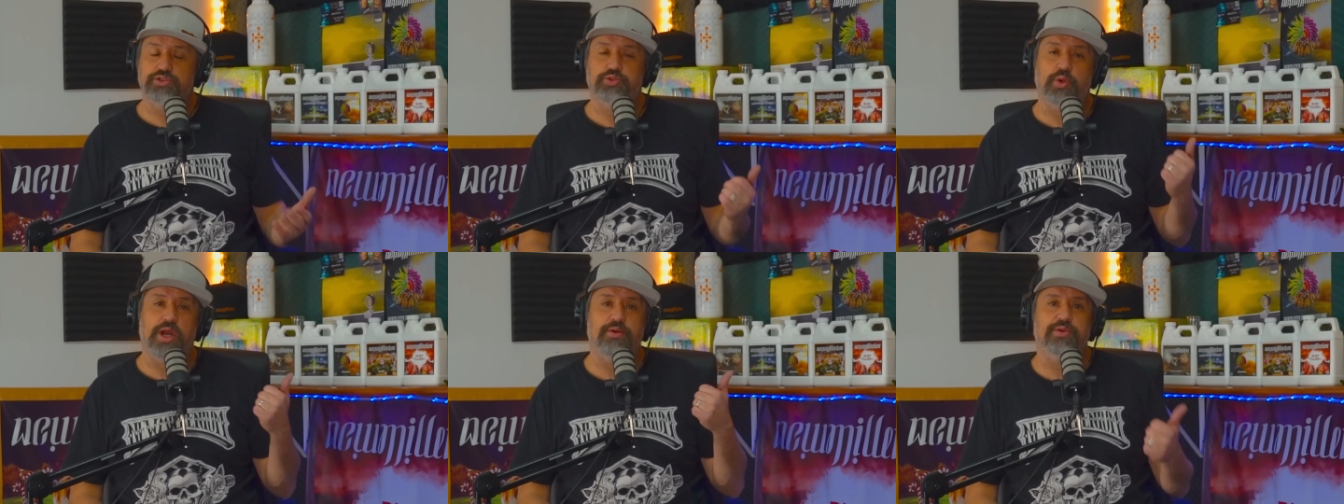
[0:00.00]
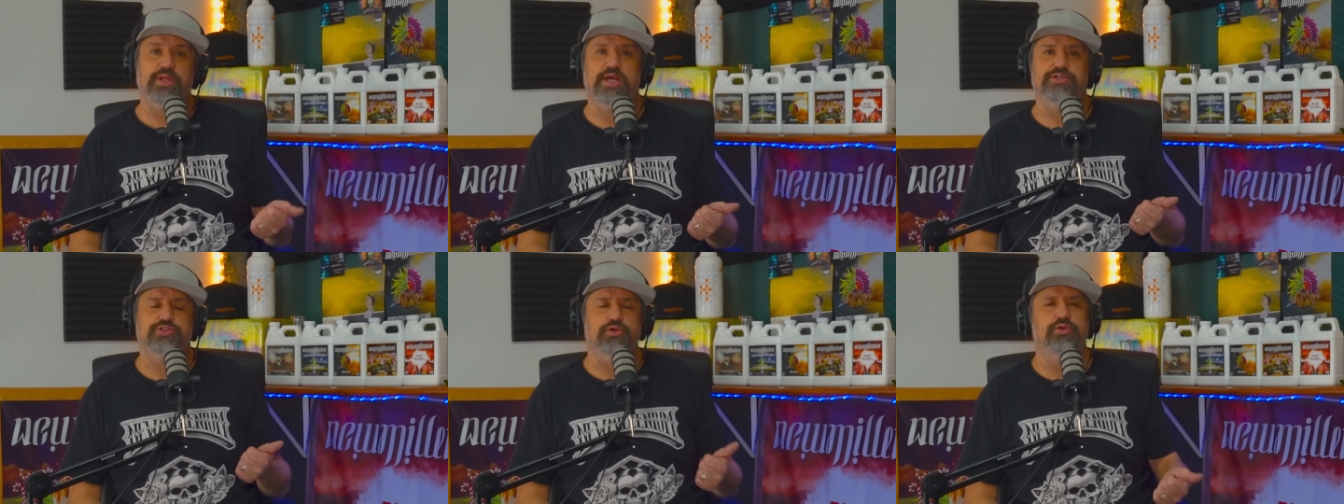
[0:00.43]
So I
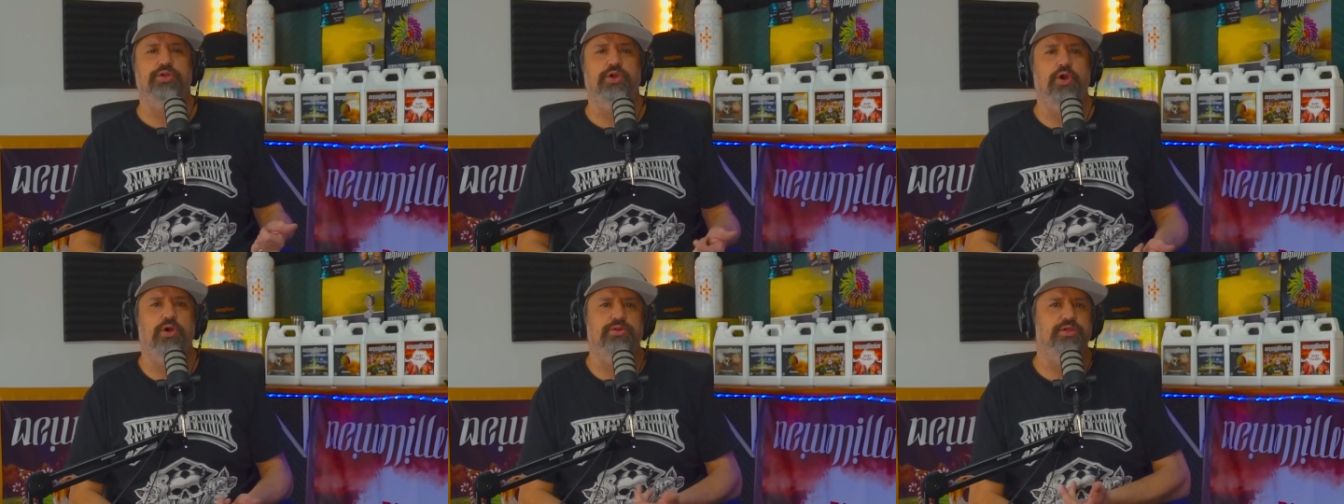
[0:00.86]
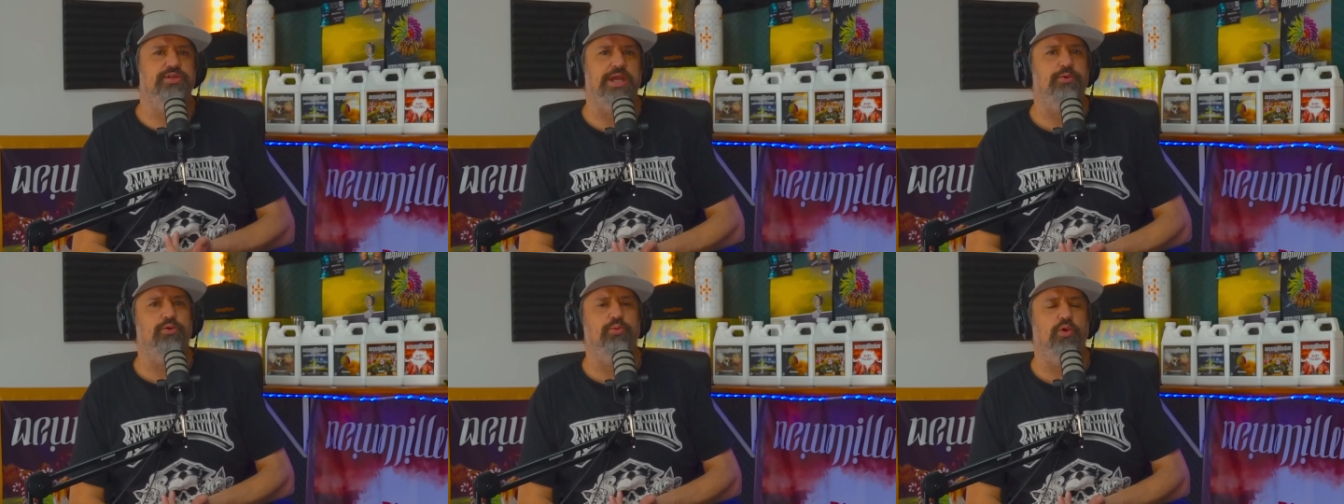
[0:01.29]
realized early on that
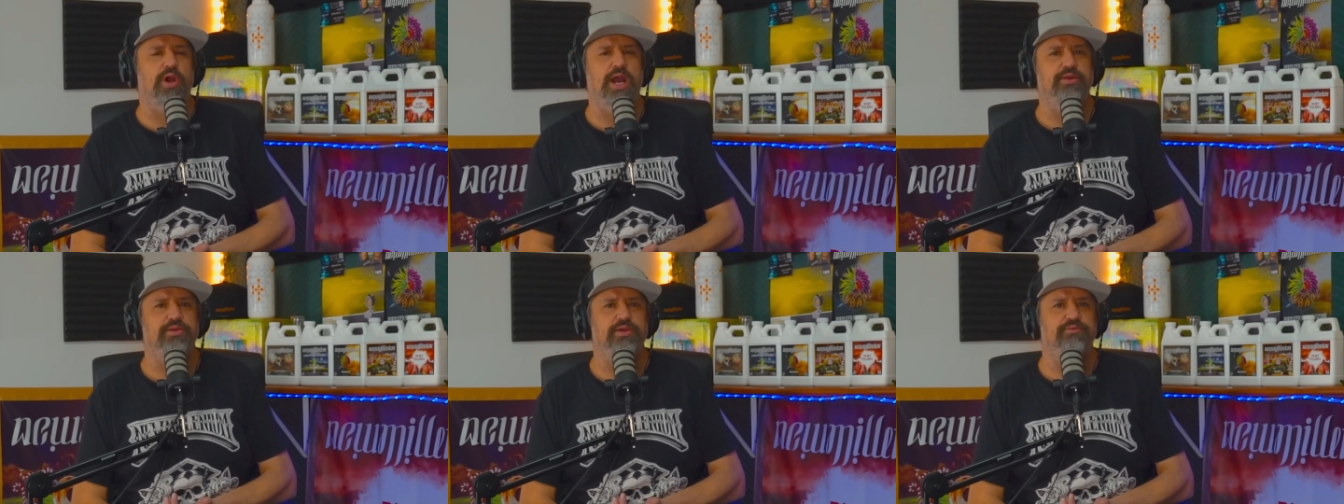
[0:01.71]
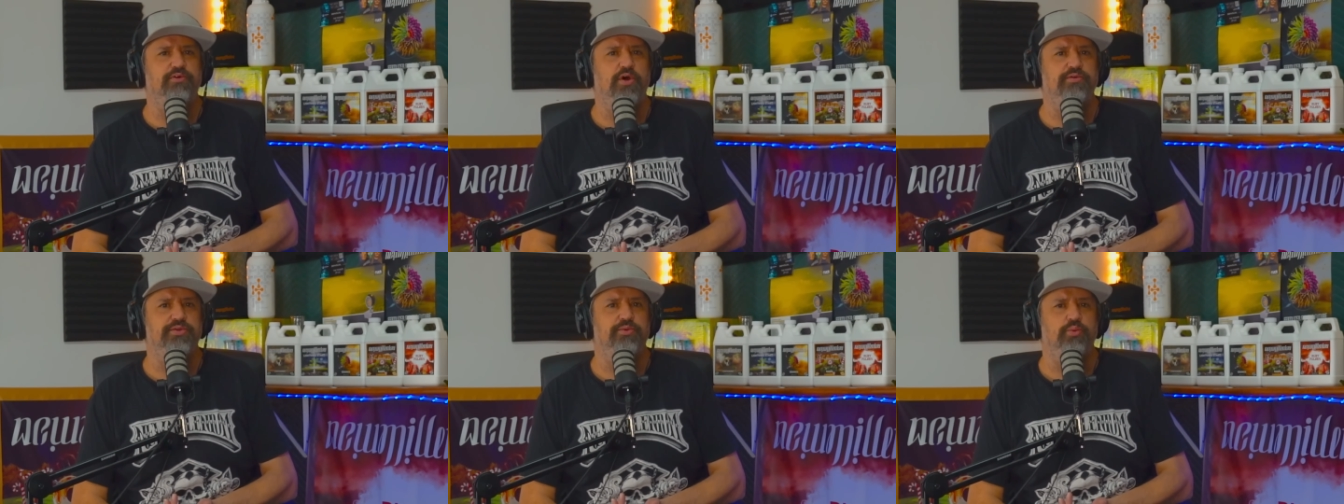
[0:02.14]
they were more highly
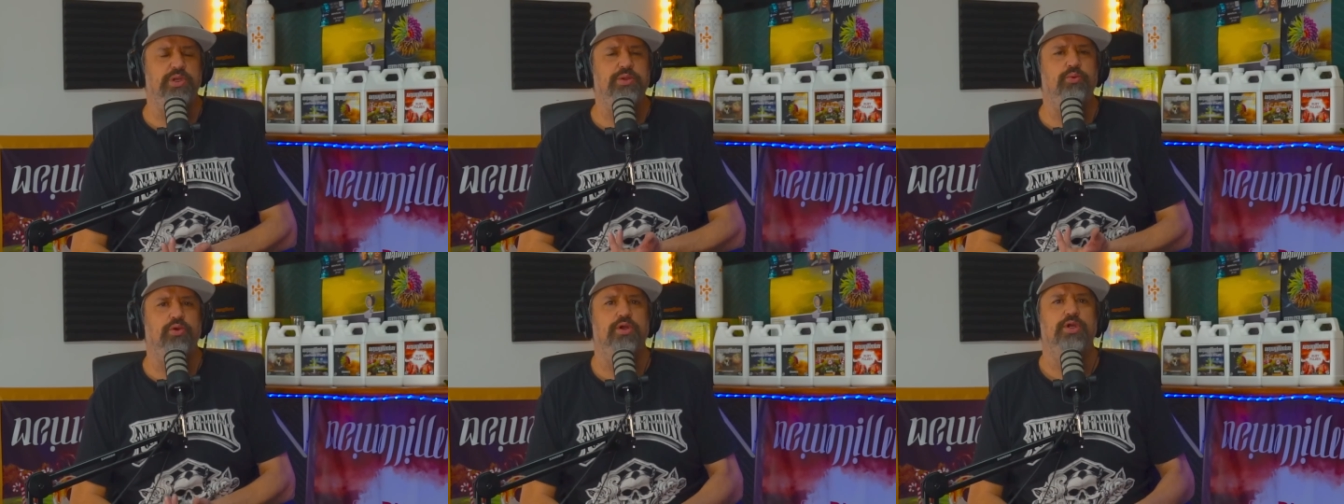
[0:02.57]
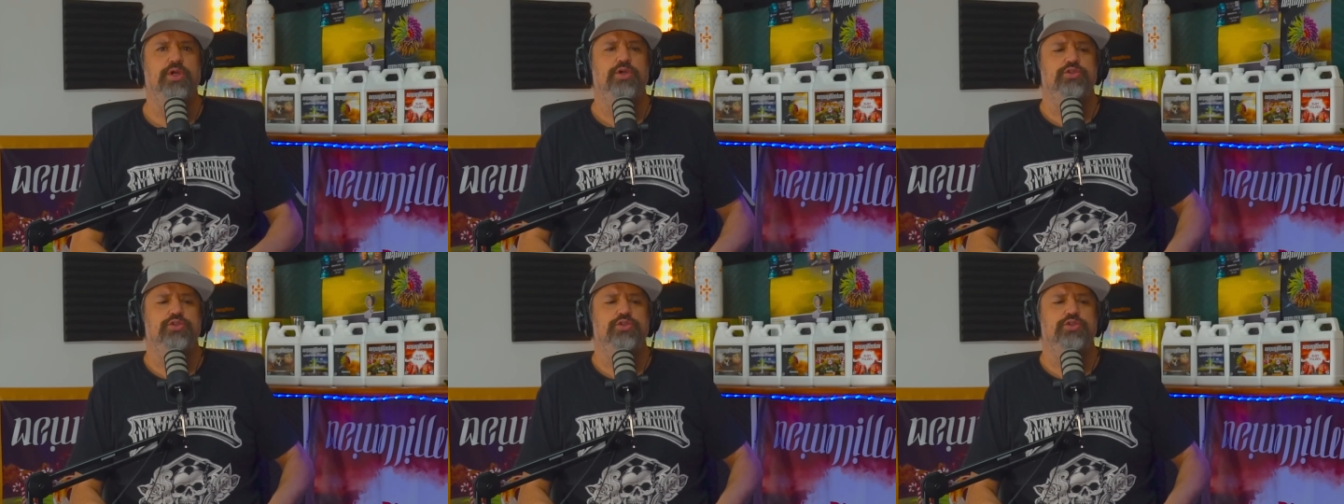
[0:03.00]
evolved than we were.